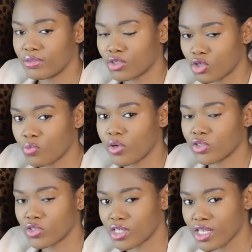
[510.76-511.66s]
so
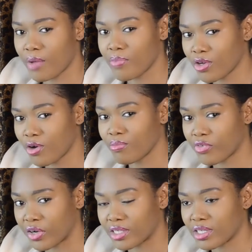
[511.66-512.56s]
much to see her become
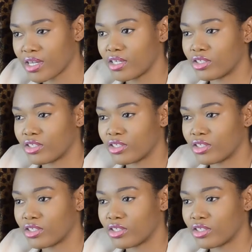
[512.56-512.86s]
great.